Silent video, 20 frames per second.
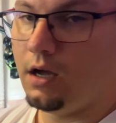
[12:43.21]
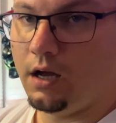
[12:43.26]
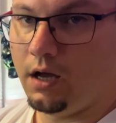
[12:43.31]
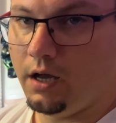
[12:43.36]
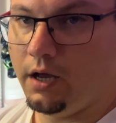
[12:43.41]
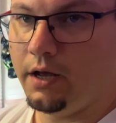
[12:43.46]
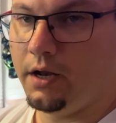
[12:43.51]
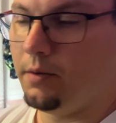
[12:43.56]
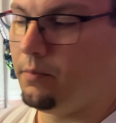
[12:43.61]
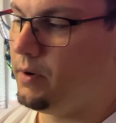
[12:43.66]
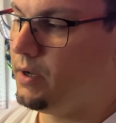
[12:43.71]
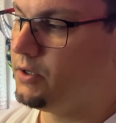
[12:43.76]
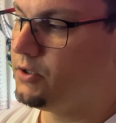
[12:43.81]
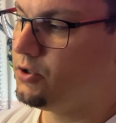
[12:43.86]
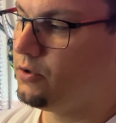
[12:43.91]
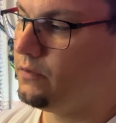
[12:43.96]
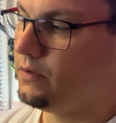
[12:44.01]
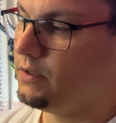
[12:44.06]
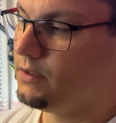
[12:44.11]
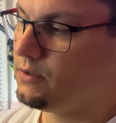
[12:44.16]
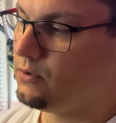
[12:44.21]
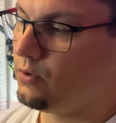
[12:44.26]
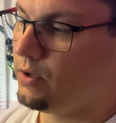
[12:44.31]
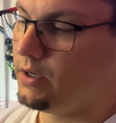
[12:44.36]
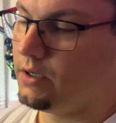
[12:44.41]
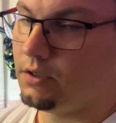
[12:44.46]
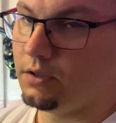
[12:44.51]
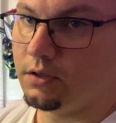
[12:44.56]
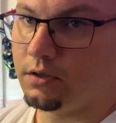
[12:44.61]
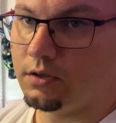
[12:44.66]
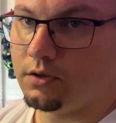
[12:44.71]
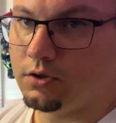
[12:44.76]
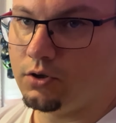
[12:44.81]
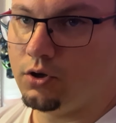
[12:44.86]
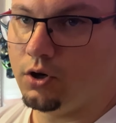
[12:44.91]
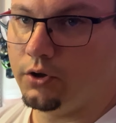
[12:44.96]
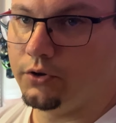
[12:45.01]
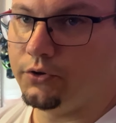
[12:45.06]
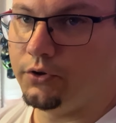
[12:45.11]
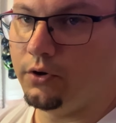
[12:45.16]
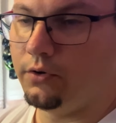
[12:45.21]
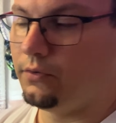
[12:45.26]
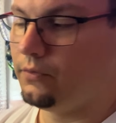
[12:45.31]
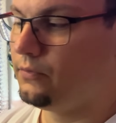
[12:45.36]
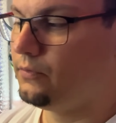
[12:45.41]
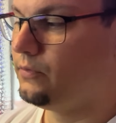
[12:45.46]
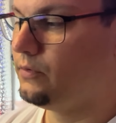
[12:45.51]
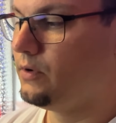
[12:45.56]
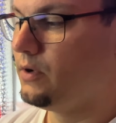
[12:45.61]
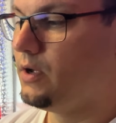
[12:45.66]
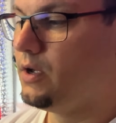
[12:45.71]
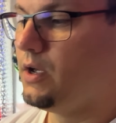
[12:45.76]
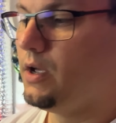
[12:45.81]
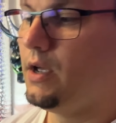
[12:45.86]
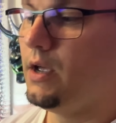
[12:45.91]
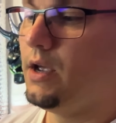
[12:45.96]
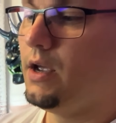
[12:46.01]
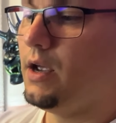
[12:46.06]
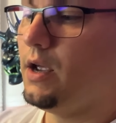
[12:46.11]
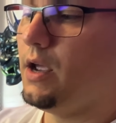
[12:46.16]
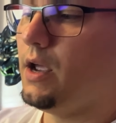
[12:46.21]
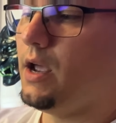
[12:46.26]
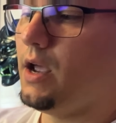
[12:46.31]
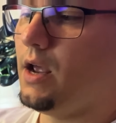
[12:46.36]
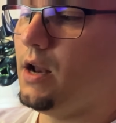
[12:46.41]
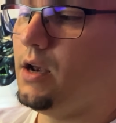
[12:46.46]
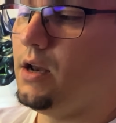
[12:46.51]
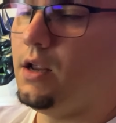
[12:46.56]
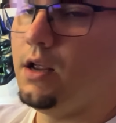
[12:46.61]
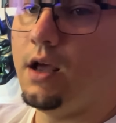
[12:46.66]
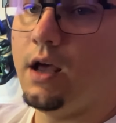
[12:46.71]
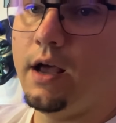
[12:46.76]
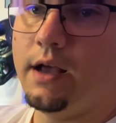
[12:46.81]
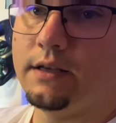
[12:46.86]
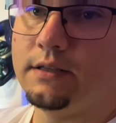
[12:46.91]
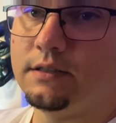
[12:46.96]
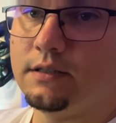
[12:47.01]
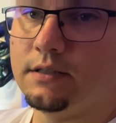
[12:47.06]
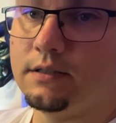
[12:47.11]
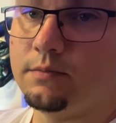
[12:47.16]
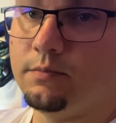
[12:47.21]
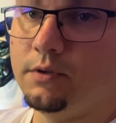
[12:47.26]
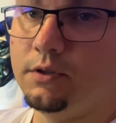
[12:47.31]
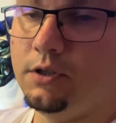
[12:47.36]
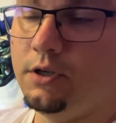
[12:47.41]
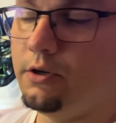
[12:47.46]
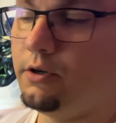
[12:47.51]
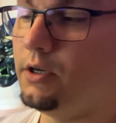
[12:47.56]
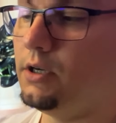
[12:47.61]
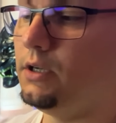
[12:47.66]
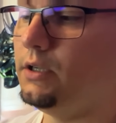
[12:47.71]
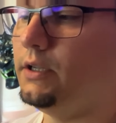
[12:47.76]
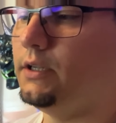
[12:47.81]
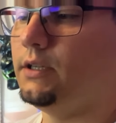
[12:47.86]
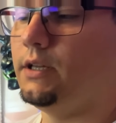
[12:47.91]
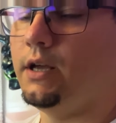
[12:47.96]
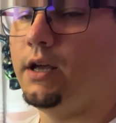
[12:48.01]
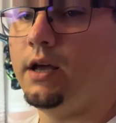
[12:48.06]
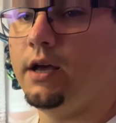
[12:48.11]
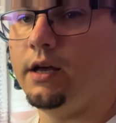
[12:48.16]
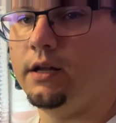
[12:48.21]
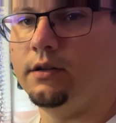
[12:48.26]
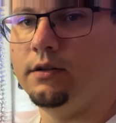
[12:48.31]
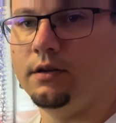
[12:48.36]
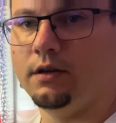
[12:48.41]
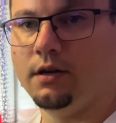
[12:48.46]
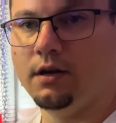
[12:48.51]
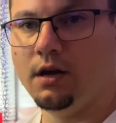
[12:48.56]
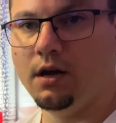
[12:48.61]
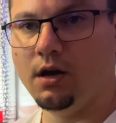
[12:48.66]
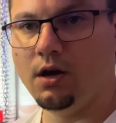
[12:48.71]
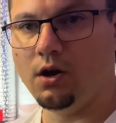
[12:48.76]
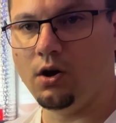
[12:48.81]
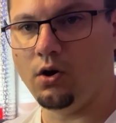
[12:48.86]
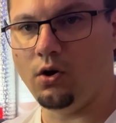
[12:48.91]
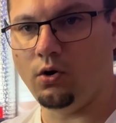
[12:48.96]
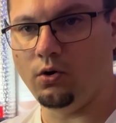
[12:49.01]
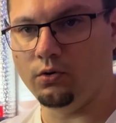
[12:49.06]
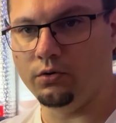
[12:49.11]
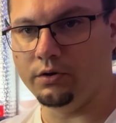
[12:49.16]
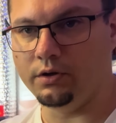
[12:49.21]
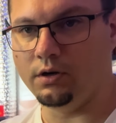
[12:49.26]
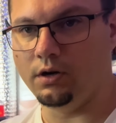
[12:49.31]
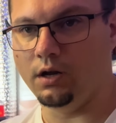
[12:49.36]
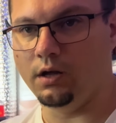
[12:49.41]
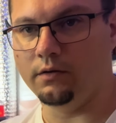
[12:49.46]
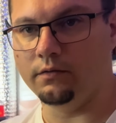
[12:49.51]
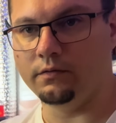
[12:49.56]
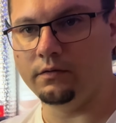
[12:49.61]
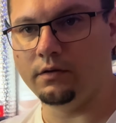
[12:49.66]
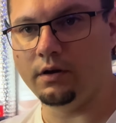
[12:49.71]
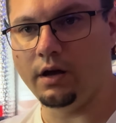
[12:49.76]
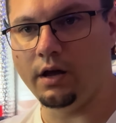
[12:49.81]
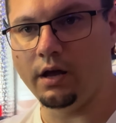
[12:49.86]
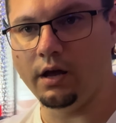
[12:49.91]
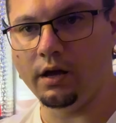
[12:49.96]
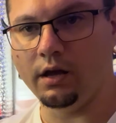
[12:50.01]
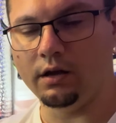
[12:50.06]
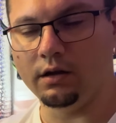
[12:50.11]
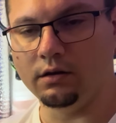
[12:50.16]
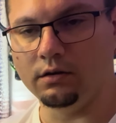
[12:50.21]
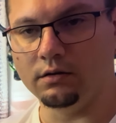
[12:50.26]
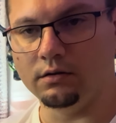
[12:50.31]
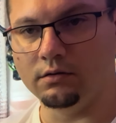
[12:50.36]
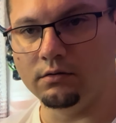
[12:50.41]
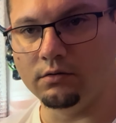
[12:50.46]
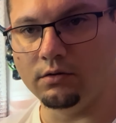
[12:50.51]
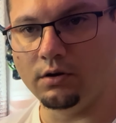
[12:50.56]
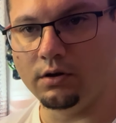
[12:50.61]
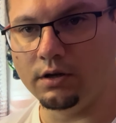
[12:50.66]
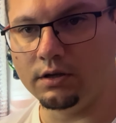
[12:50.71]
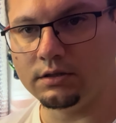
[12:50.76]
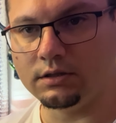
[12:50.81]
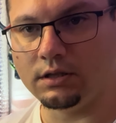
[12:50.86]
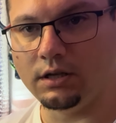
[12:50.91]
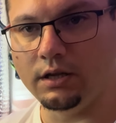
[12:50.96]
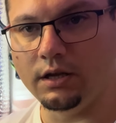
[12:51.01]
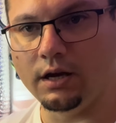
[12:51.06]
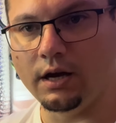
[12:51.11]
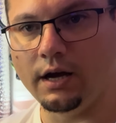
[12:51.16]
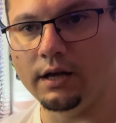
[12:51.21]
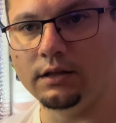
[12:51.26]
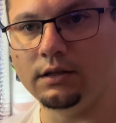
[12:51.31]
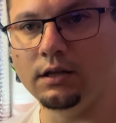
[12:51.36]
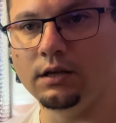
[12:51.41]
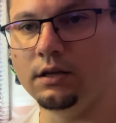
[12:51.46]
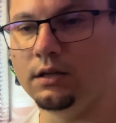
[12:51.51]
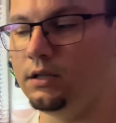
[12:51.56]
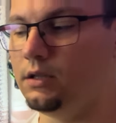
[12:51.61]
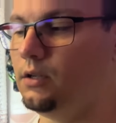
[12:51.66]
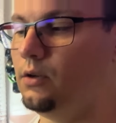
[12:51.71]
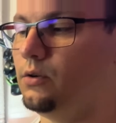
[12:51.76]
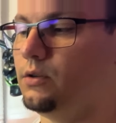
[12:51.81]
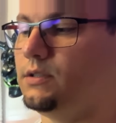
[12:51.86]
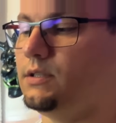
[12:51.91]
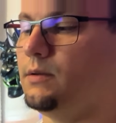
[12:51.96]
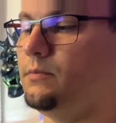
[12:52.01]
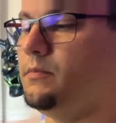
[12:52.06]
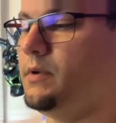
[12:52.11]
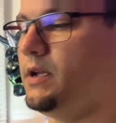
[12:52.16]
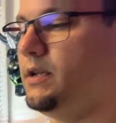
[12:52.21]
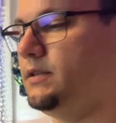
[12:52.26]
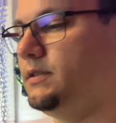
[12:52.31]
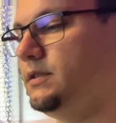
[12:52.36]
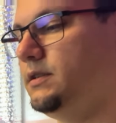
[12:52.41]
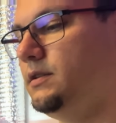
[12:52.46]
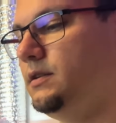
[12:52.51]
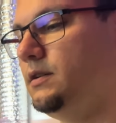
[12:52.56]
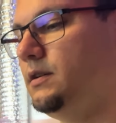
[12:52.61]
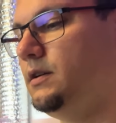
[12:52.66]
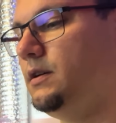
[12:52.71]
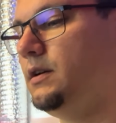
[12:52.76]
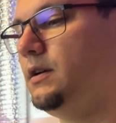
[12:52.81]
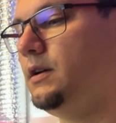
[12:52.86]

I had a bunch of it, so I cut off any excess material that I had on the glove, and honestly I think it looks amazing.